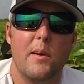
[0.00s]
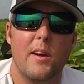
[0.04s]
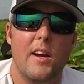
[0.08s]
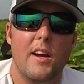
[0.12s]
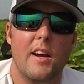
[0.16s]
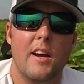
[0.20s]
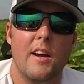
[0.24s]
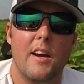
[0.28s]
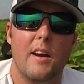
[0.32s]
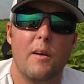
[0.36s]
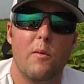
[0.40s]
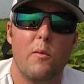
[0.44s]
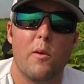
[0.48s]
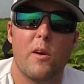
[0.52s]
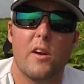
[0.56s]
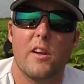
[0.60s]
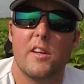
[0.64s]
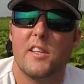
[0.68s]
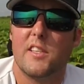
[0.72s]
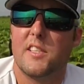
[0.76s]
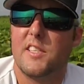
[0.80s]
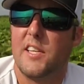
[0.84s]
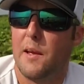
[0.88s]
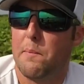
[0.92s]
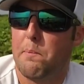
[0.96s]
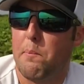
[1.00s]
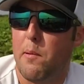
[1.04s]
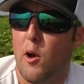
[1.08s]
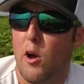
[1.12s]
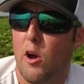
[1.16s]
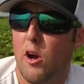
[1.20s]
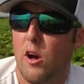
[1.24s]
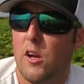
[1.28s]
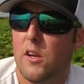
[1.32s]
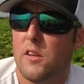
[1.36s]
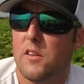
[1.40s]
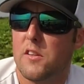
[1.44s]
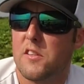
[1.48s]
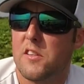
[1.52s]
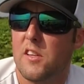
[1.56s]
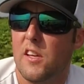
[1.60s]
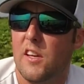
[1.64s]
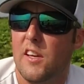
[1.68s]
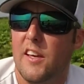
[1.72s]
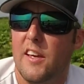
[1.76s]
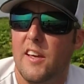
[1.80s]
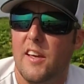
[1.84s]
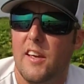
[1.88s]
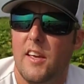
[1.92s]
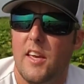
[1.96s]
I wanted to pause
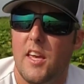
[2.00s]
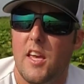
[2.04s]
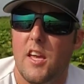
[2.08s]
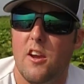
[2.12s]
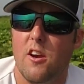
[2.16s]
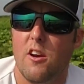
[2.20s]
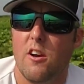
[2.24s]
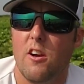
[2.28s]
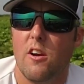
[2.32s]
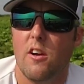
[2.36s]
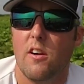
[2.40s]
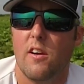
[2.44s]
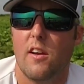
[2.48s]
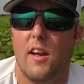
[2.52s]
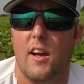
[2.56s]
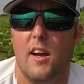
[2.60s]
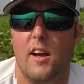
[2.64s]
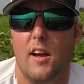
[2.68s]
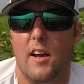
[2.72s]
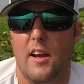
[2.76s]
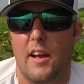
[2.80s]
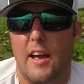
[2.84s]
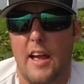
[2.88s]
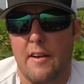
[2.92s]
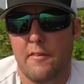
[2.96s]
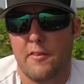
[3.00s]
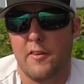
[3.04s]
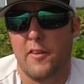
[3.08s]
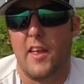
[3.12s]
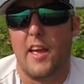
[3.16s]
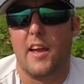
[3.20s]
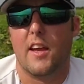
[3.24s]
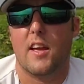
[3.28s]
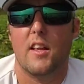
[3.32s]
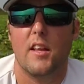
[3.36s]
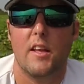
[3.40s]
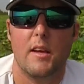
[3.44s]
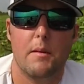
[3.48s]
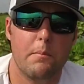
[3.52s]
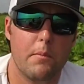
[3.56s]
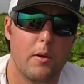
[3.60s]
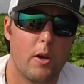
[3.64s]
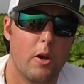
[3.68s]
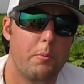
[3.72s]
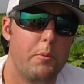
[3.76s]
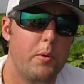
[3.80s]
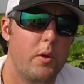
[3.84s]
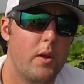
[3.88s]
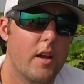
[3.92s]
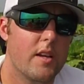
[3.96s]
here after that clip.
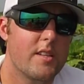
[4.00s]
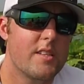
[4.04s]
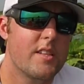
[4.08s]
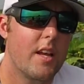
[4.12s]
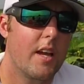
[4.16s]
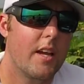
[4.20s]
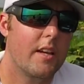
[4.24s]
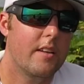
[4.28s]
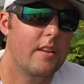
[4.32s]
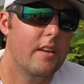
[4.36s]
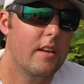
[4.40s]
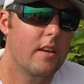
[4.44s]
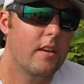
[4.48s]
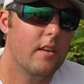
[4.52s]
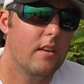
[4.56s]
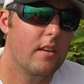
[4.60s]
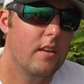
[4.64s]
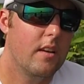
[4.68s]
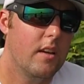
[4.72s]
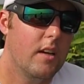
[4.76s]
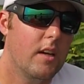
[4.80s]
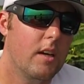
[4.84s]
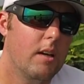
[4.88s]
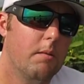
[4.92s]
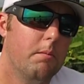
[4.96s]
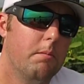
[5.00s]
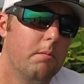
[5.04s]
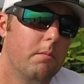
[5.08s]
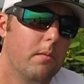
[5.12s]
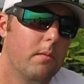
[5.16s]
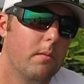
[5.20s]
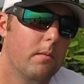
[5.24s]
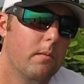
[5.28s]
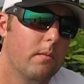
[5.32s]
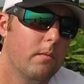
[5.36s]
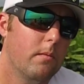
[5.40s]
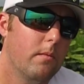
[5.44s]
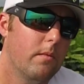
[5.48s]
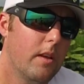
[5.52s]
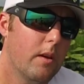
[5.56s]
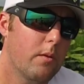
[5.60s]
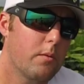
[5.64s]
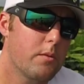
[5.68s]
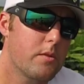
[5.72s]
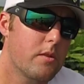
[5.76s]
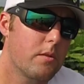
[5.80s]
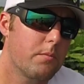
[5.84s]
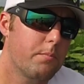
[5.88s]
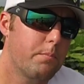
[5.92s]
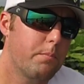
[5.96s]
Hope you guys liked it. That
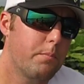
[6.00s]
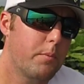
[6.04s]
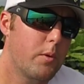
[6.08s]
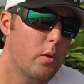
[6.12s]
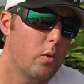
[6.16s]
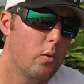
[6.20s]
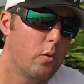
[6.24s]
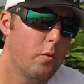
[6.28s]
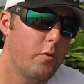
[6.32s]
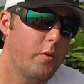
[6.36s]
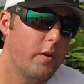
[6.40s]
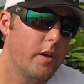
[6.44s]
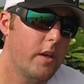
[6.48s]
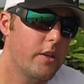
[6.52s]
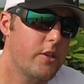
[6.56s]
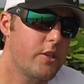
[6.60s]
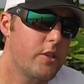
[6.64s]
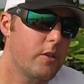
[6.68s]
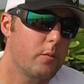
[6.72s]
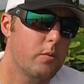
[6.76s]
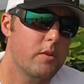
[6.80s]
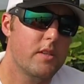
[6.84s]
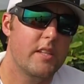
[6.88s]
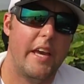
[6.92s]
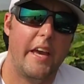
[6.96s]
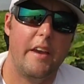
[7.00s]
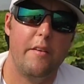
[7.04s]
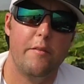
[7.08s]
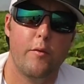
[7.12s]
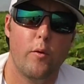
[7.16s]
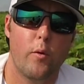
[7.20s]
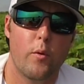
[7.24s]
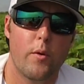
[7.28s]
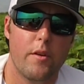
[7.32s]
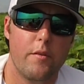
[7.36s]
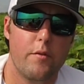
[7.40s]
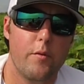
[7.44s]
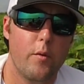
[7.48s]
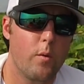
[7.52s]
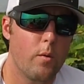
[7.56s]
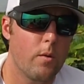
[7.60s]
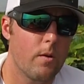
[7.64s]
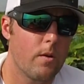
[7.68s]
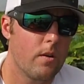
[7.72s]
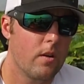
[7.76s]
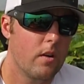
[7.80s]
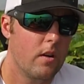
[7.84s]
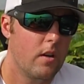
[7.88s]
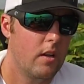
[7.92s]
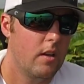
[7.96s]
was a cool fish. It was
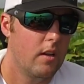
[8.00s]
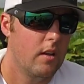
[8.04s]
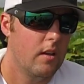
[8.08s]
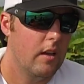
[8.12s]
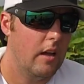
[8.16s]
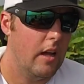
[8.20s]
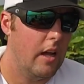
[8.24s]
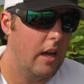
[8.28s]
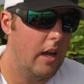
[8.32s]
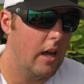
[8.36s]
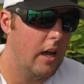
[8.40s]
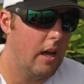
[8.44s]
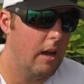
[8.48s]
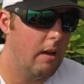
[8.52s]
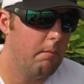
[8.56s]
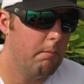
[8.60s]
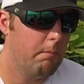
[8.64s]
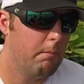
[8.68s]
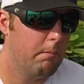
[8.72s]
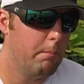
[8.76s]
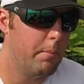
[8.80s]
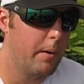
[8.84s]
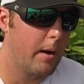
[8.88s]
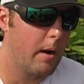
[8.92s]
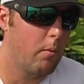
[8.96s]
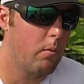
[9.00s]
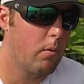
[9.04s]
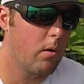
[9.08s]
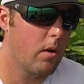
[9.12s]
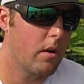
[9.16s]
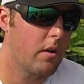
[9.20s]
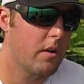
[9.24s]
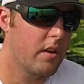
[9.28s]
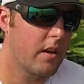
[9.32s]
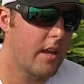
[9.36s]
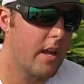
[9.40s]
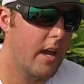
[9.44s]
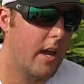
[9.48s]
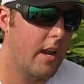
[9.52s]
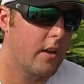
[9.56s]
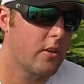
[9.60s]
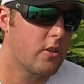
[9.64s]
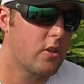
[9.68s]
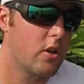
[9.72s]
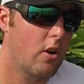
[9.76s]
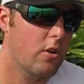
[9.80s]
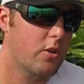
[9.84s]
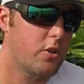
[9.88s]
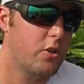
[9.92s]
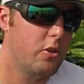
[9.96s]
844. But I wanted to kind of
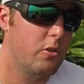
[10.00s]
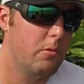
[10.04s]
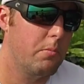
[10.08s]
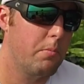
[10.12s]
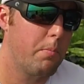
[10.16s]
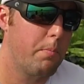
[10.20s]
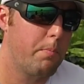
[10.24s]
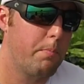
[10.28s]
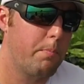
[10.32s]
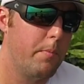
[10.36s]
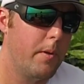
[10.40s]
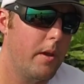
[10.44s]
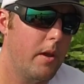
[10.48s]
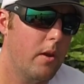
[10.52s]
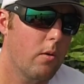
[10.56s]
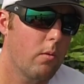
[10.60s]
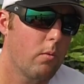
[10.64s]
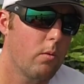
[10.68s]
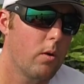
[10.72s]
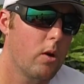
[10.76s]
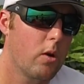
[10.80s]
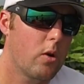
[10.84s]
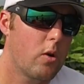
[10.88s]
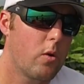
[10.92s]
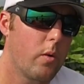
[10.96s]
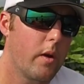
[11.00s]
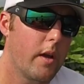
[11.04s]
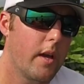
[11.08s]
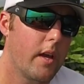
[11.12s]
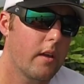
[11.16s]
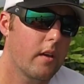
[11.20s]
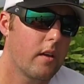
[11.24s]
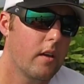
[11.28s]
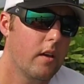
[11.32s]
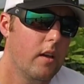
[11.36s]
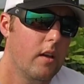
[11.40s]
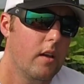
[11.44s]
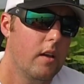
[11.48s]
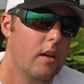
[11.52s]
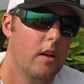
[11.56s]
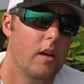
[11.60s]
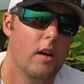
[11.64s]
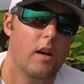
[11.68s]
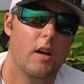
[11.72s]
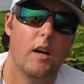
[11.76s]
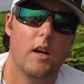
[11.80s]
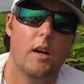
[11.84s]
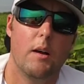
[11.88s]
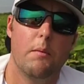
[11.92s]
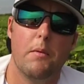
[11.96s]
talk to you here real quick
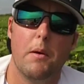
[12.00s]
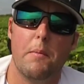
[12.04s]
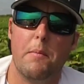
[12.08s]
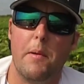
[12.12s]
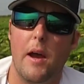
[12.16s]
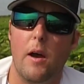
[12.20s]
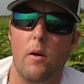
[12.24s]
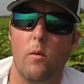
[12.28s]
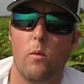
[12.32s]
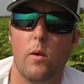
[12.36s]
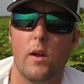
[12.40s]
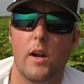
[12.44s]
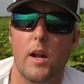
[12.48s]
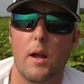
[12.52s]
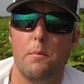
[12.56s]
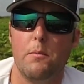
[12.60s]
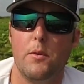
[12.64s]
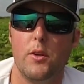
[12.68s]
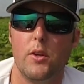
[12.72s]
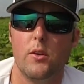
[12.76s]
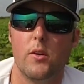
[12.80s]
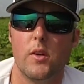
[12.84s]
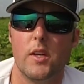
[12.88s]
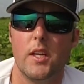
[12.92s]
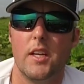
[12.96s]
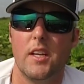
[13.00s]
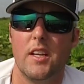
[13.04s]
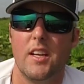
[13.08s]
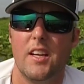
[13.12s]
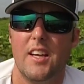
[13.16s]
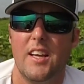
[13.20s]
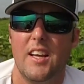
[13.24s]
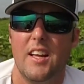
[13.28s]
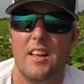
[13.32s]
about what I'm doing.